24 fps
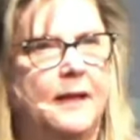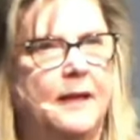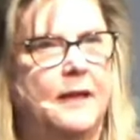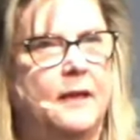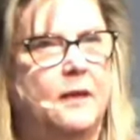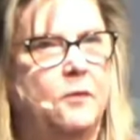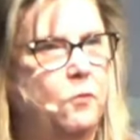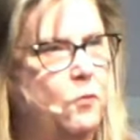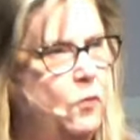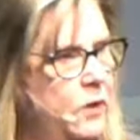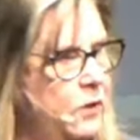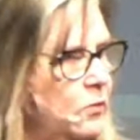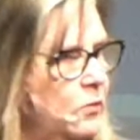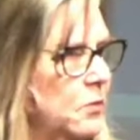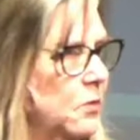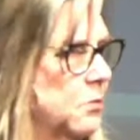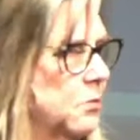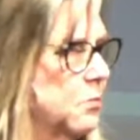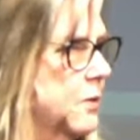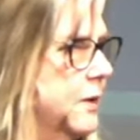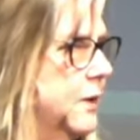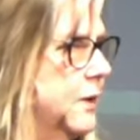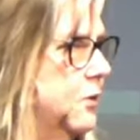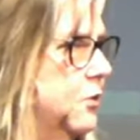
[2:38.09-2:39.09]
we do a
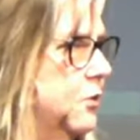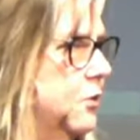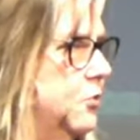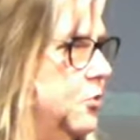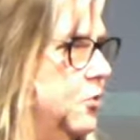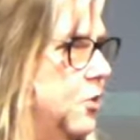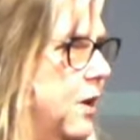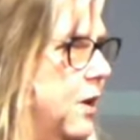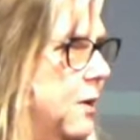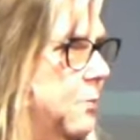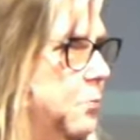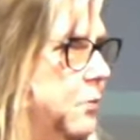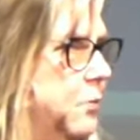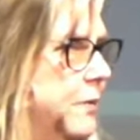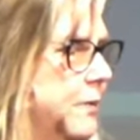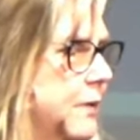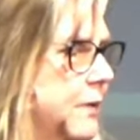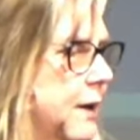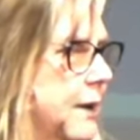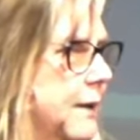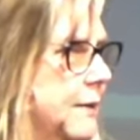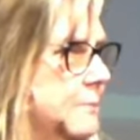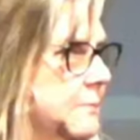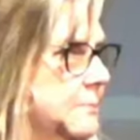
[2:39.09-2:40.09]
really good job with
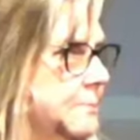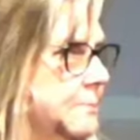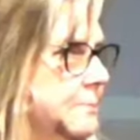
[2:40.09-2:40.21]
that.